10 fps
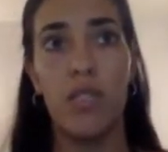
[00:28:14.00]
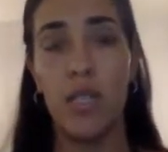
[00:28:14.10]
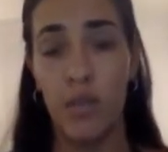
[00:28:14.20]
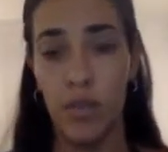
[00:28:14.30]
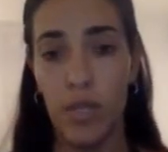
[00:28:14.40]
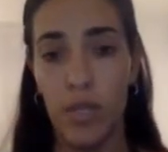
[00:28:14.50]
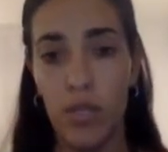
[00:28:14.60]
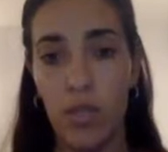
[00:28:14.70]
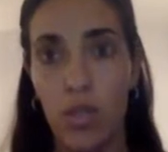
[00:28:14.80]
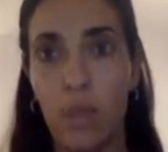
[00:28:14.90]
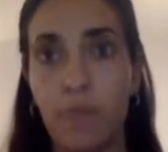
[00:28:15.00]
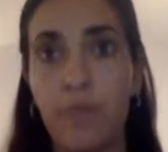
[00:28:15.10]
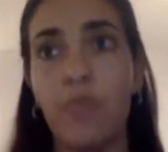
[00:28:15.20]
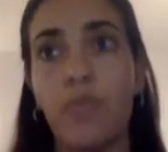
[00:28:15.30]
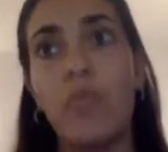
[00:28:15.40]
quality or impulse
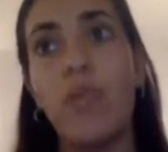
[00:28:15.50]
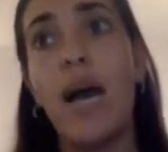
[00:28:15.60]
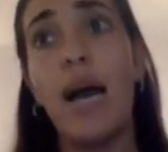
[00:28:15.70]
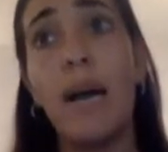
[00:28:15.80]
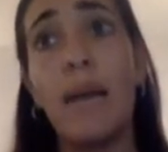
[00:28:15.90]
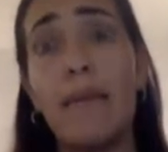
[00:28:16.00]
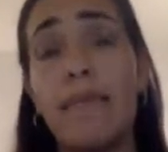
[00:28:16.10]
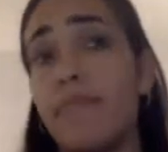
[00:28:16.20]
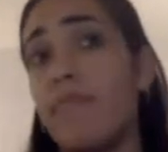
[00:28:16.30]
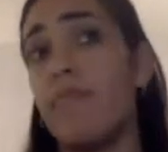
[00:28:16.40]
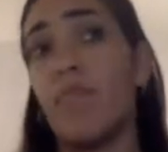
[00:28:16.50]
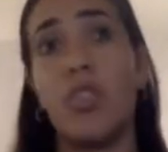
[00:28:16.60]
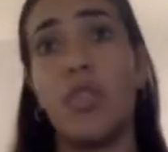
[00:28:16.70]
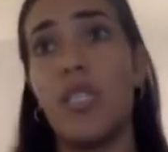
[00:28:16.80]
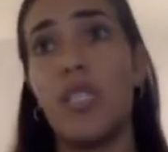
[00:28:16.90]
control. So
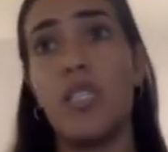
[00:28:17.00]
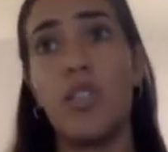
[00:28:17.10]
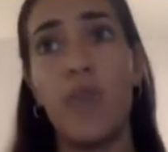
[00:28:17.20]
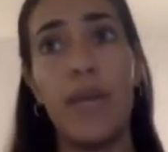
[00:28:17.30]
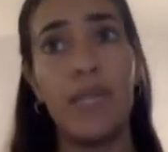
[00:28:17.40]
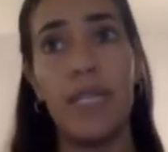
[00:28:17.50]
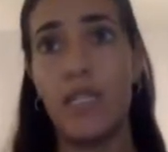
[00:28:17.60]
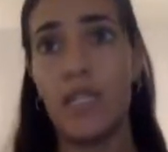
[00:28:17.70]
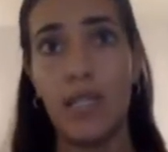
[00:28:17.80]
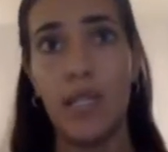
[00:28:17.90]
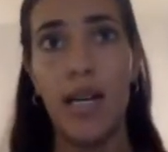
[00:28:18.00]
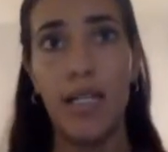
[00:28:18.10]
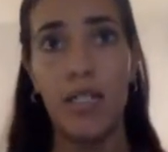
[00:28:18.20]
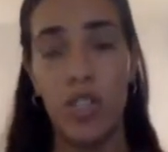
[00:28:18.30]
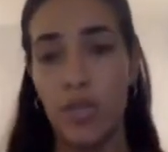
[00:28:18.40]
this is a great place to
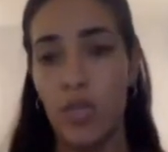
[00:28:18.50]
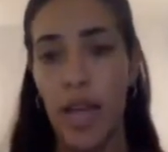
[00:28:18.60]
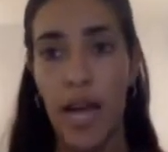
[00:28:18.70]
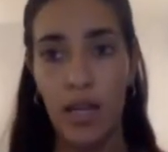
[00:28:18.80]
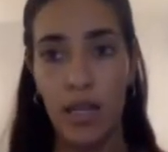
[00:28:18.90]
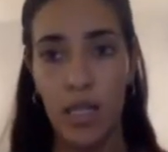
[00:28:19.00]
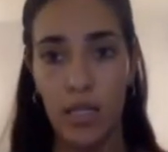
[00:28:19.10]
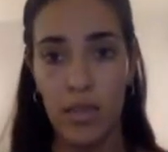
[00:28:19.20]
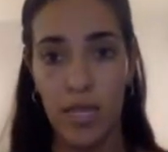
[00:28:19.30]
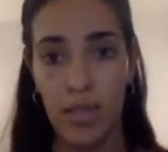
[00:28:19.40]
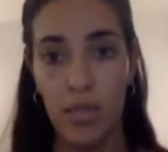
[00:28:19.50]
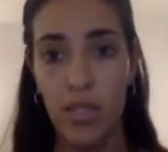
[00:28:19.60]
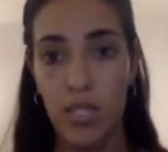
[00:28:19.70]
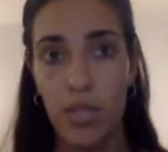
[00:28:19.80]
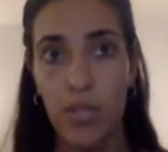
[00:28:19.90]
start in terms of how to customize a
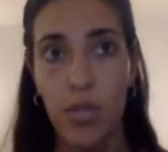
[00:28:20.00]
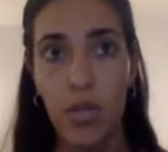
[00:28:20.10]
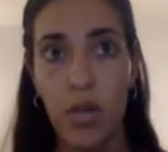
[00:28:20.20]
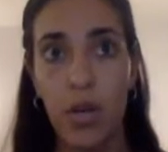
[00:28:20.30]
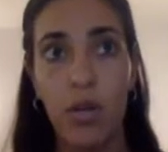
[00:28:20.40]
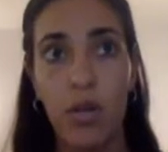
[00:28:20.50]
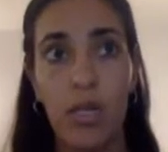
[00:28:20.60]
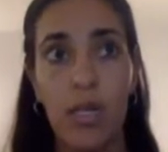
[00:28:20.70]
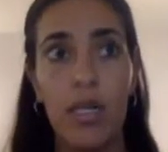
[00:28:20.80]
person's protocol.